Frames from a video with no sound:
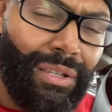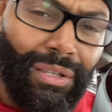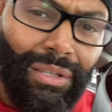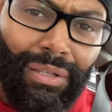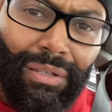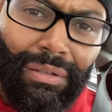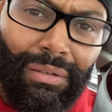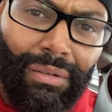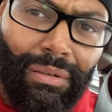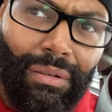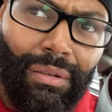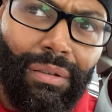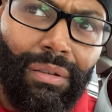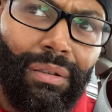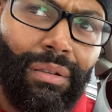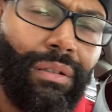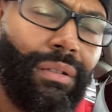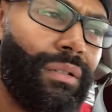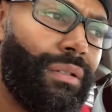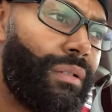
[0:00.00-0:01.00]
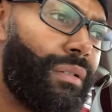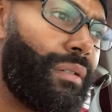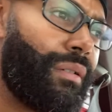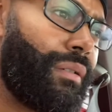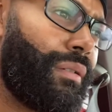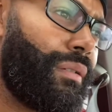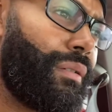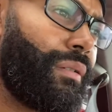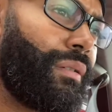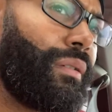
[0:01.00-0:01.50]

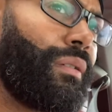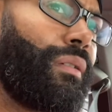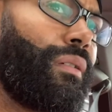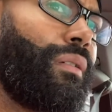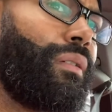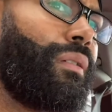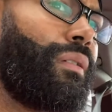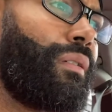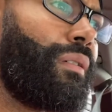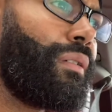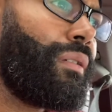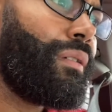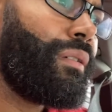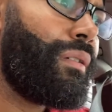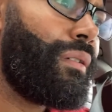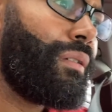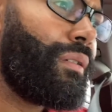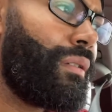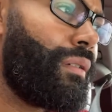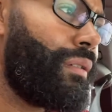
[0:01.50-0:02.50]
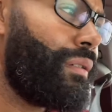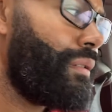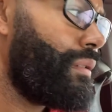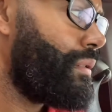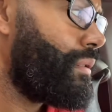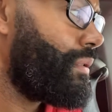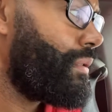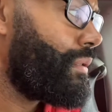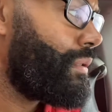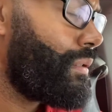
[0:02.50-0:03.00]

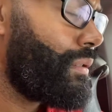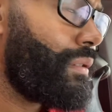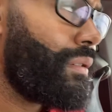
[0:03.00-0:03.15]
No one is speaking in this clip.